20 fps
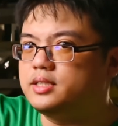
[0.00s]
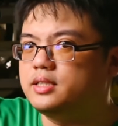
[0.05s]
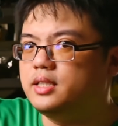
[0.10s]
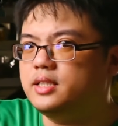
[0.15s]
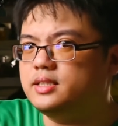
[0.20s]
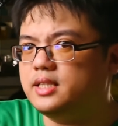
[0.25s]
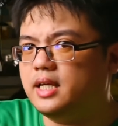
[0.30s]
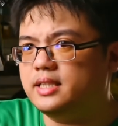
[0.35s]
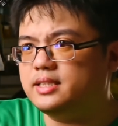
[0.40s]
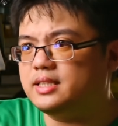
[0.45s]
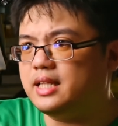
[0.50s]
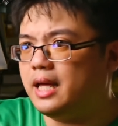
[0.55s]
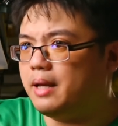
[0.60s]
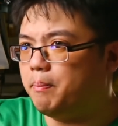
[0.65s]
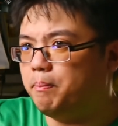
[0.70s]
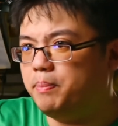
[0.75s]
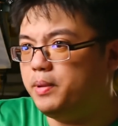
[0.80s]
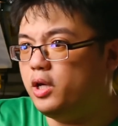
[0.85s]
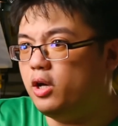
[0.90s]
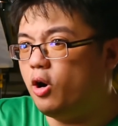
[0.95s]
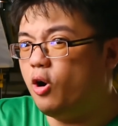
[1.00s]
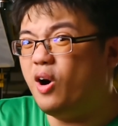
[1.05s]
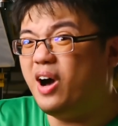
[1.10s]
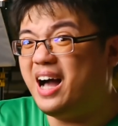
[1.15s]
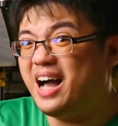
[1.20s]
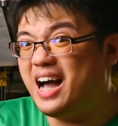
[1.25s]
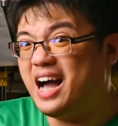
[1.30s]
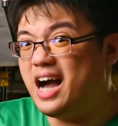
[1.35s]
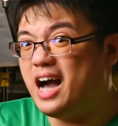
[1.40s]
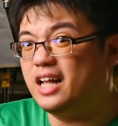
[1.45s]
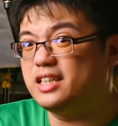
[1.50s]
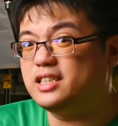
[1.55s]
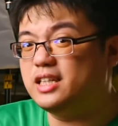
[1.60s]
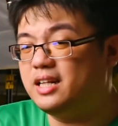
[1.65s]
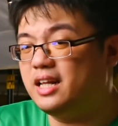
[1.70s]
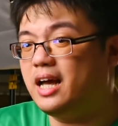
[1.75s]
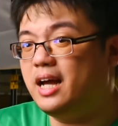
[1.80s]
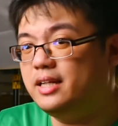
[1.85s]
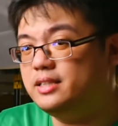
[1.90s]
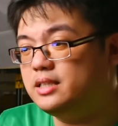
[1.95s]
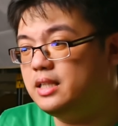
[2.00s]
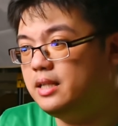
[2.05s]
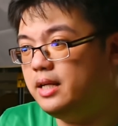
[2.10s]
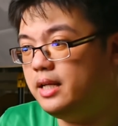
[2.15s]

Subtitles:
This is like pure hard light.